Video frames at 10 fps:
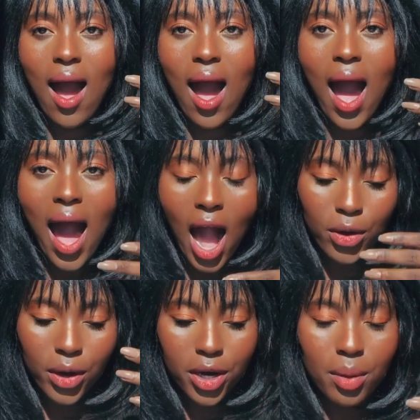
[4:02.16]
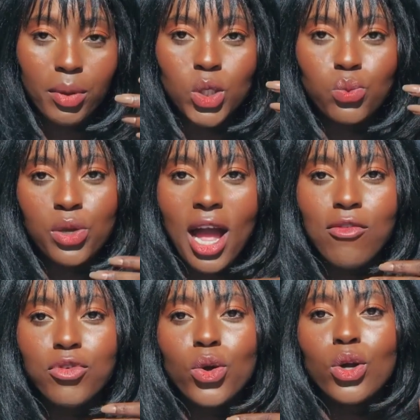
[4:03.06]
algorithm, because we
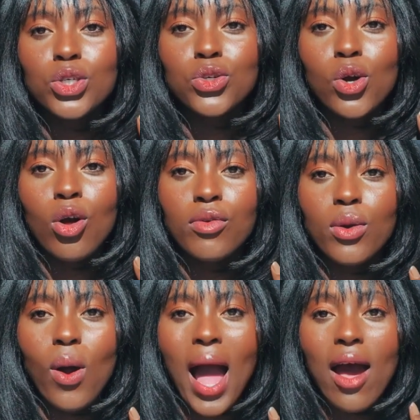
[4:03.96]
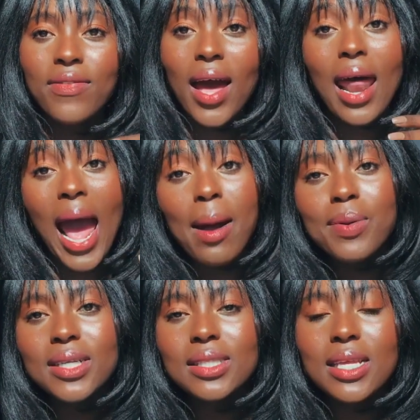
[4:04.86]
have no control over how that
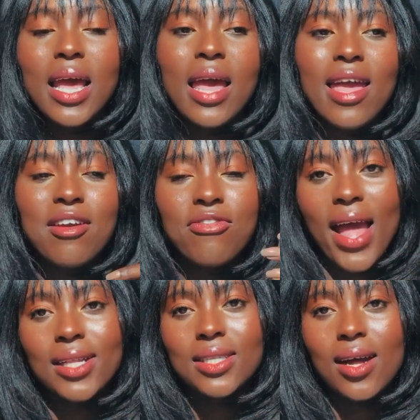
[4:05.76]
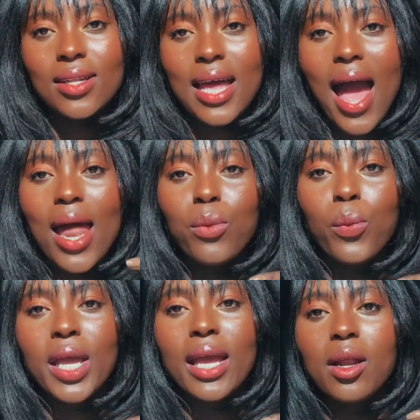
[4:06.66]
happens, affects us and
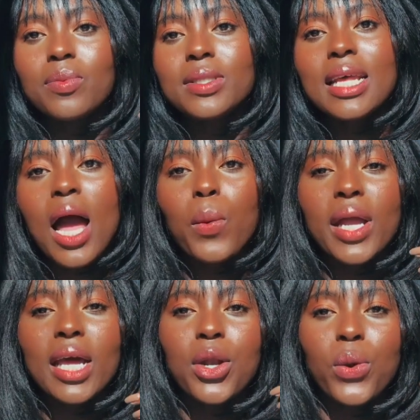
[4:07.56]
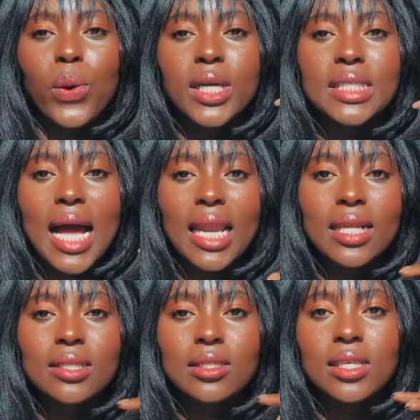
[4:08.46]
we get upset, we get annoyed. And
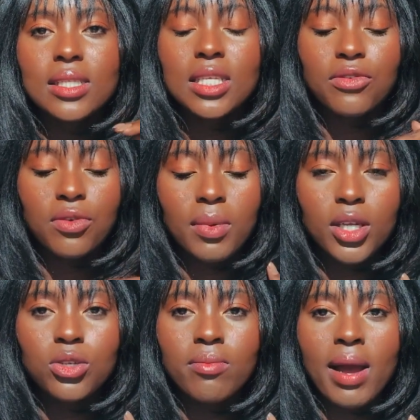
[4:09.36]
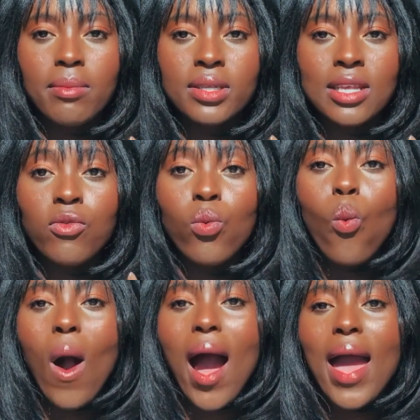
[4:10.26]
this is for me to remind myself
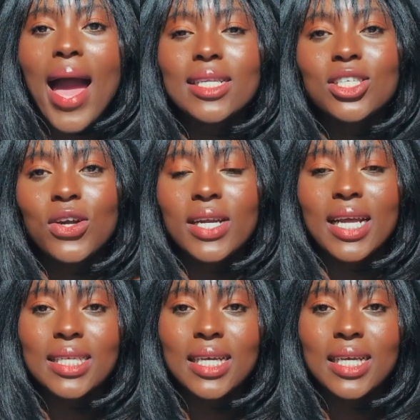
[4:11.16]
why I started